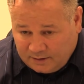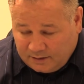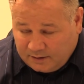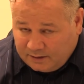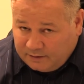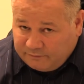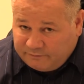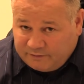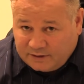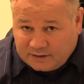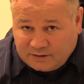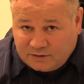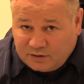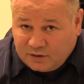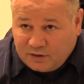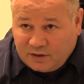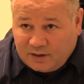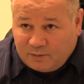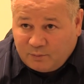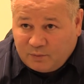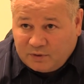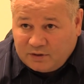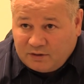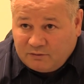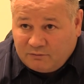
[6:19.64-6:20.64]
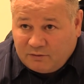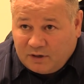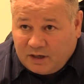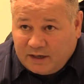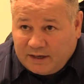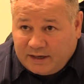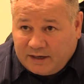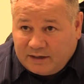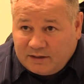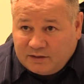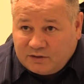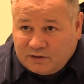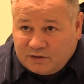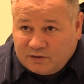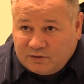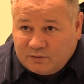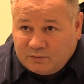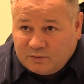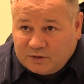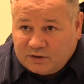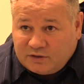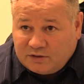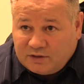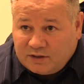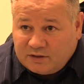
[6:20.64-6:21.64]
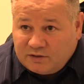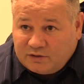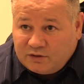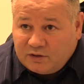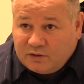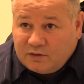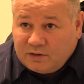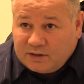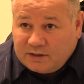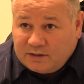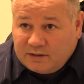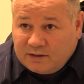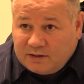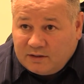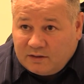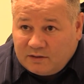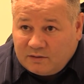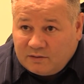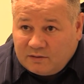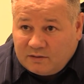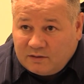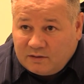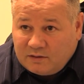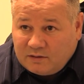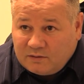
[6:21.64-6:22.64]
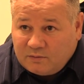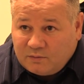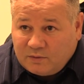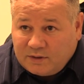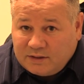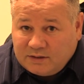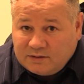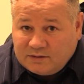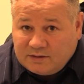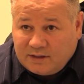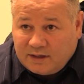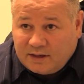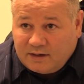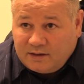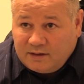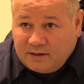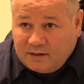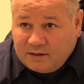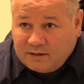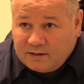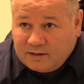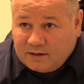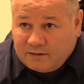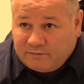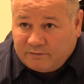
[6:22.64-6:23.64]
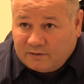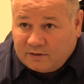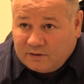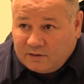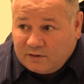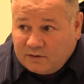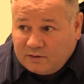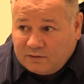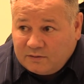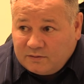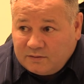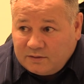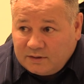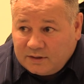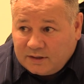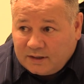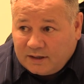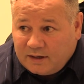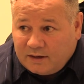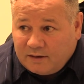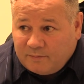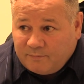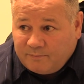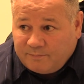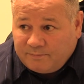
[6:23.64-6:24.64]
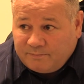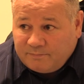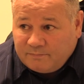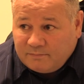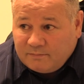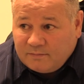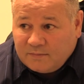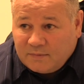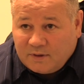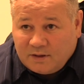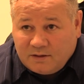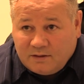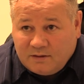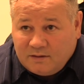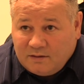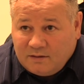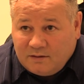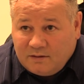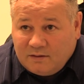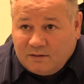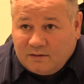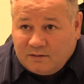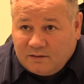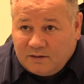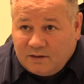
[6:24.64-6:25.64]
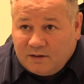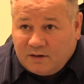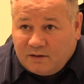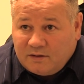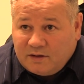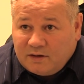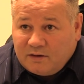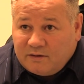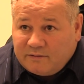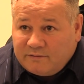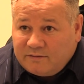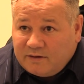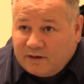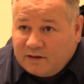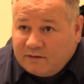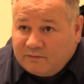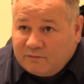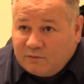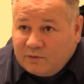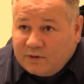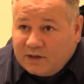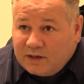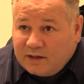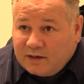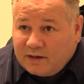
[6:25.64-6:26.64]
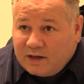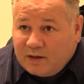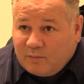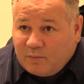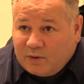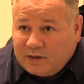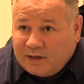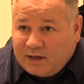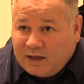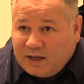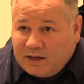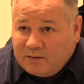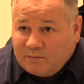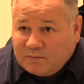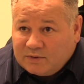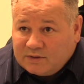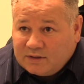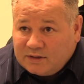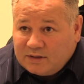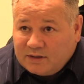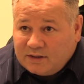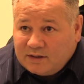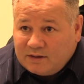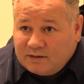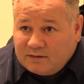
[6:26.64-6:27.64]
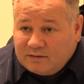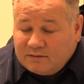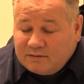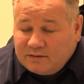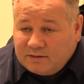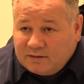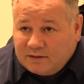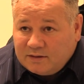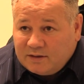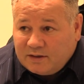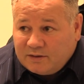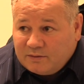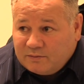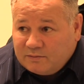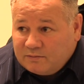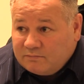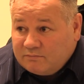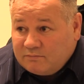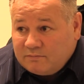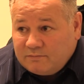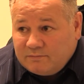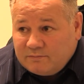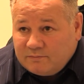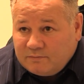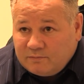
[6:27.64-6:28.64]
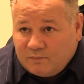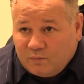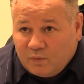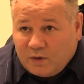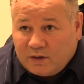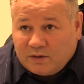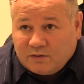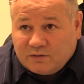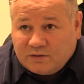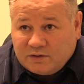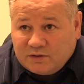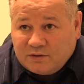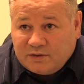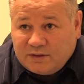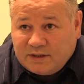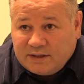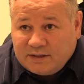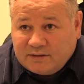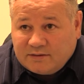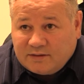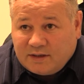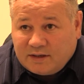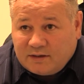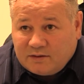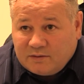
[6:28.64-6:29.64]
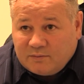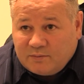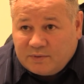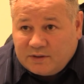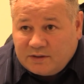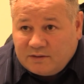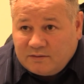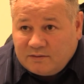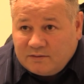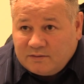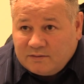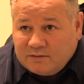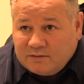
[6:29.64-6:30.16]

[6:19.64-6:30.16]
if they turn up with the right attitude, which they surely did on Wednesday afternoon, you know, they're not far off winning a couple of games. And then, you know, in 1 or 2 years, they could be